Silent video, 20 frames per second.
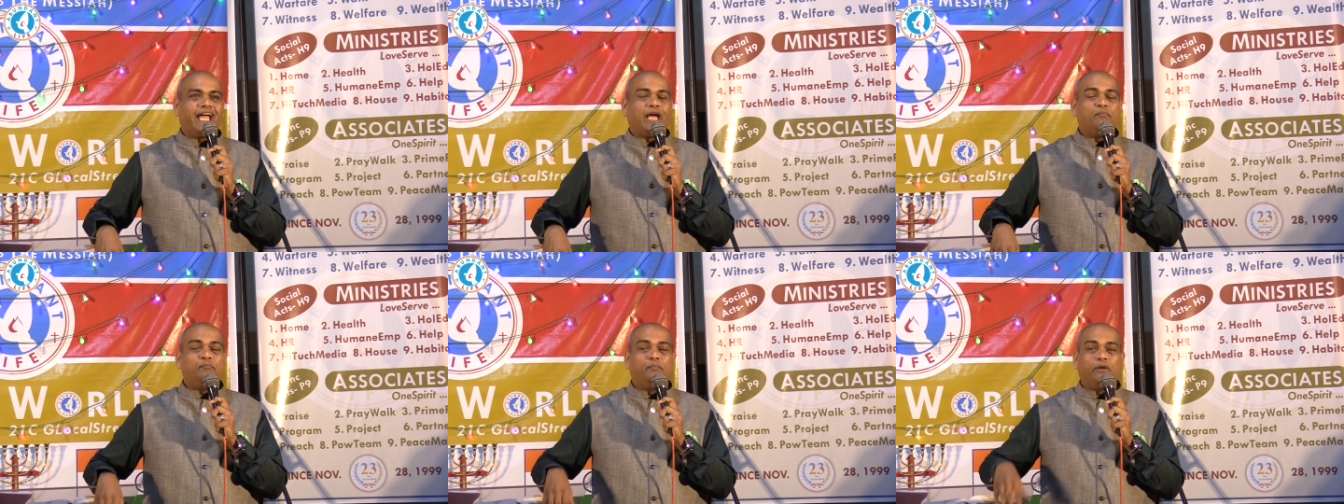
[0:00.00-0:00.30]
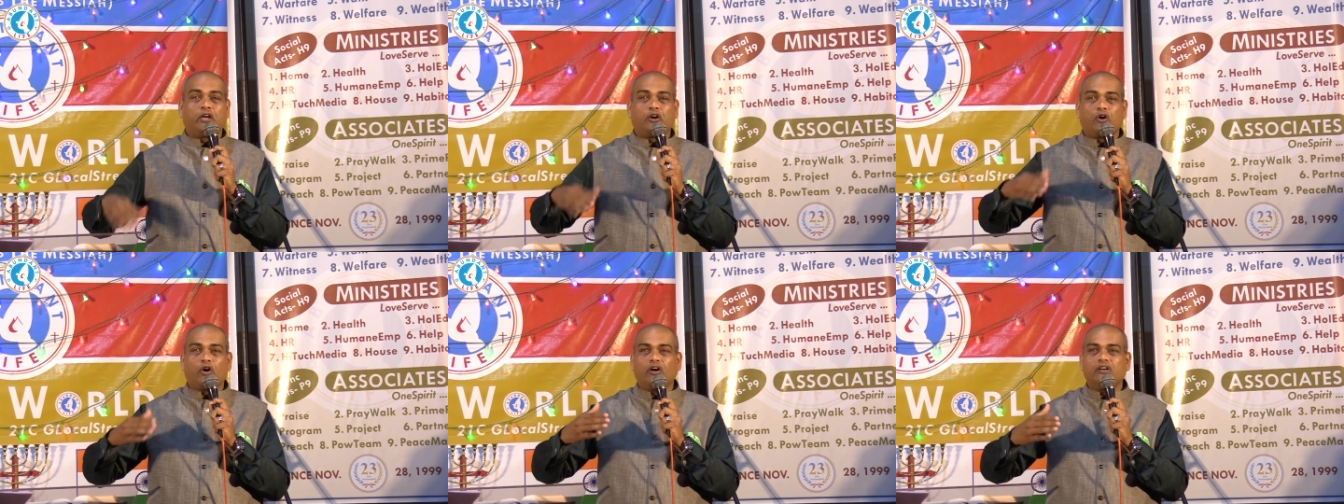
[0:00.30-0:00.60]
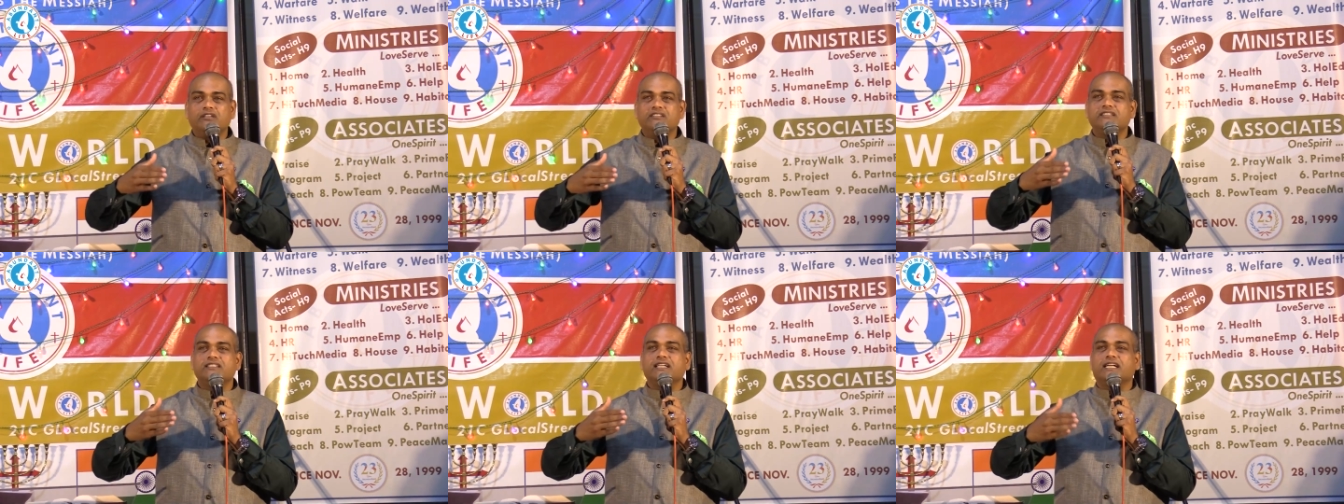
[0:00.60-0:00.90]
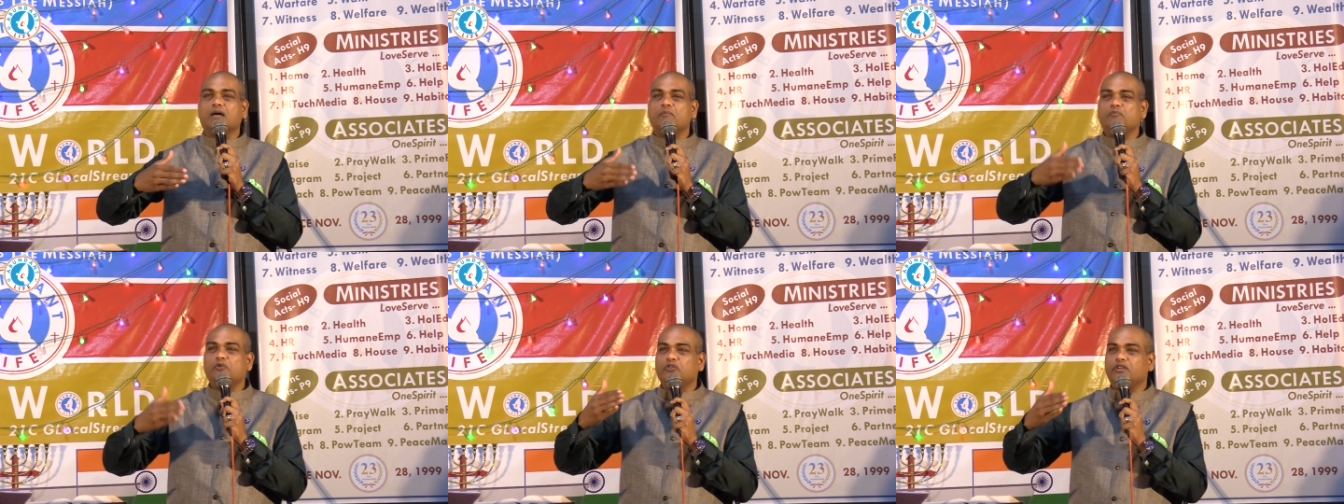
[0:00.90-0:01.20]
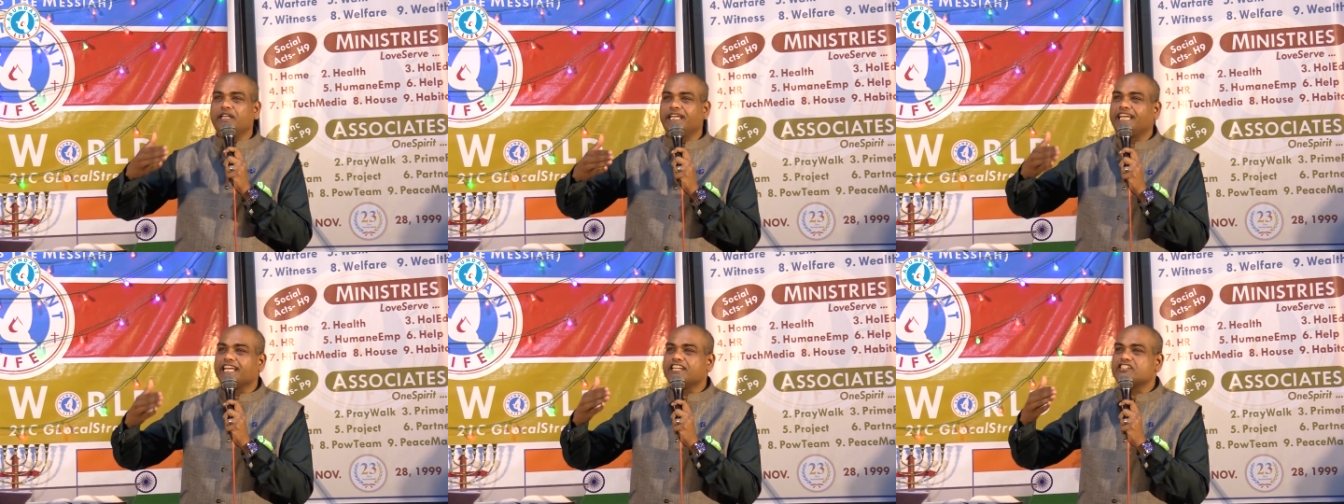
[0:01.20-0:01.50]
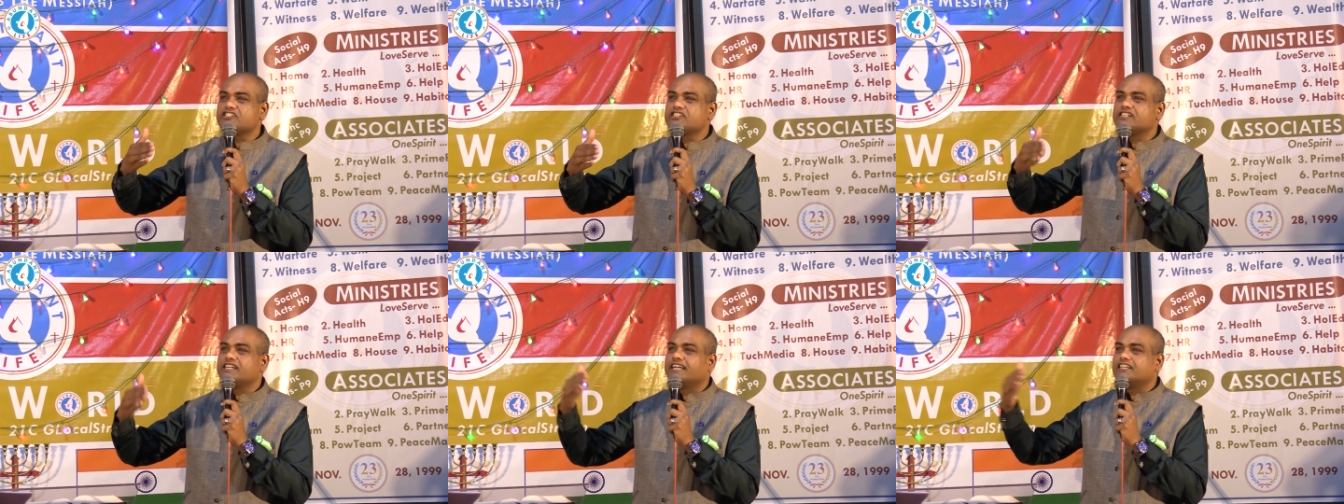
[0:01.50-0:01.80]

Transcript: And because the communication